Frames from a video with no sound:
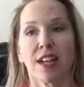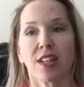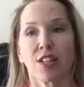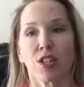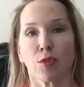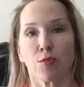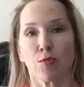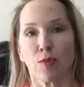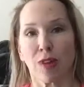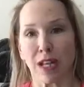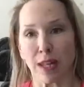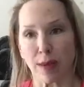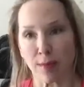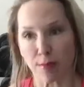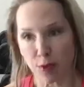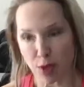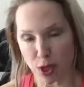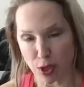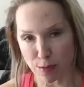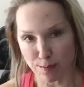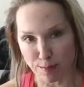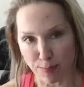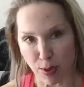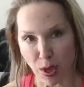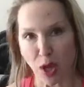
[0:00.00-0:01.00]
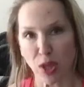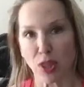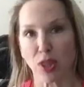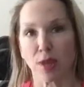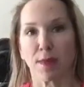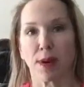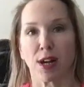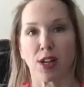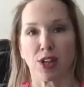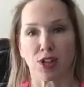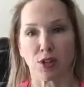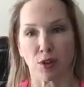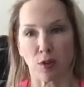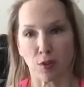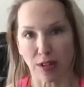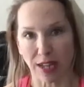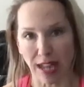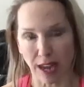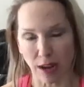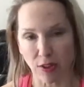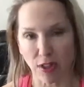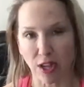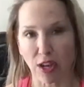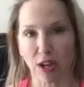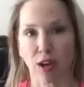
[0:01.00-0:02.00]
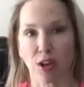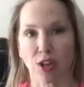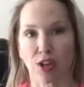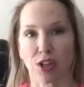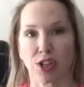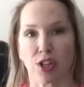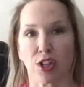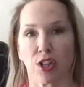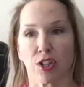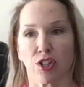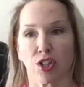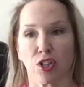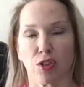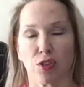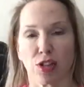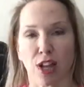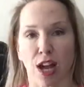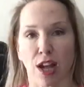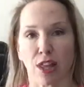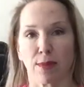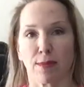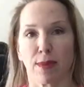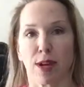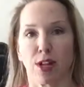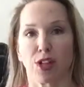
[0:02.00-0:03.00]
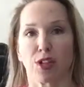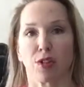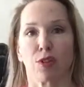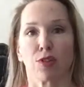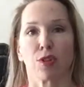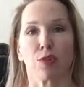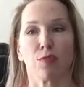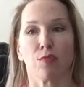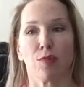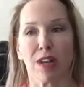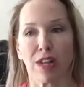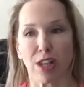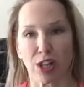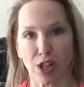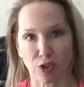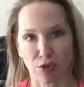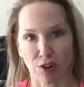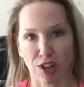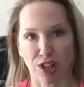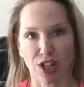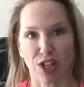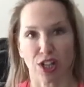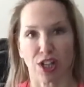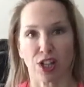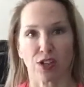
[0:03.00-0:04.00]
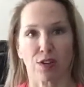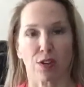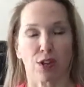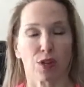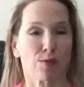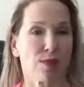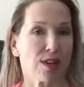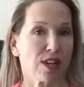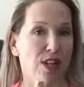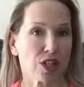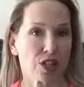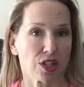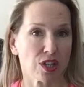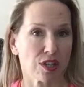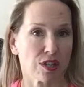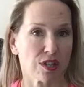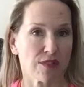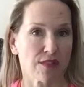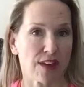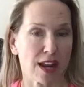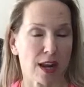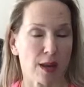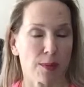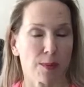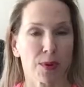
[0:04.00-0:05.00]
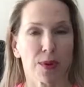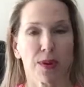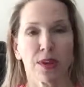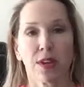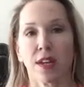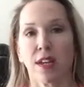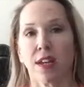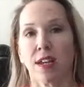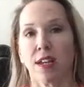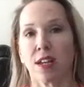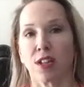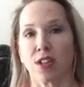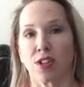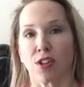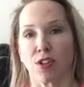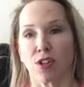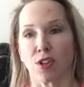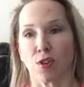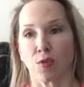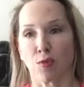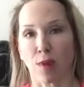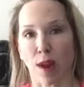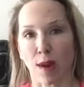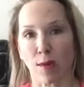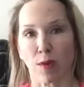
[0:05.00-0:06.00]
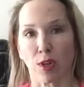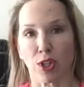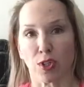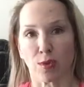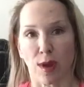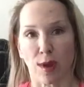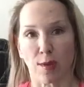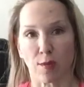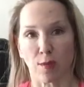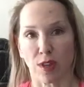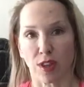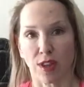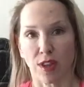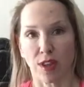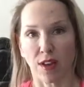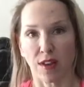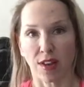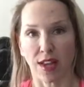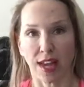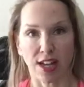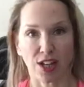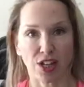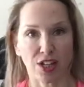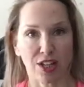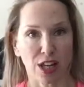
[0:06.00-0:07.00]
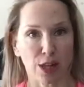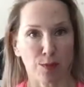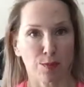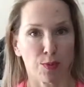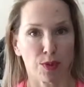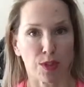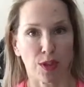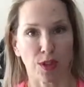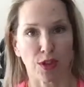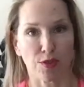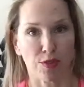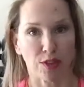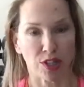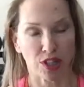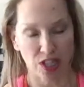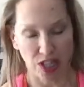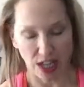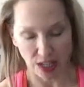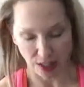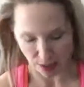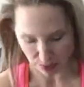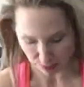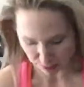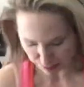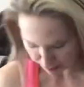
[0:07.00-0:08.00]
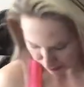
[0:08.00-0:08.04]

to really just burn the muscle, get the last juice out of the muscle, to really stress it so it's ready to develop. So it's a great one to end with. Okay, so let's put those 3 together.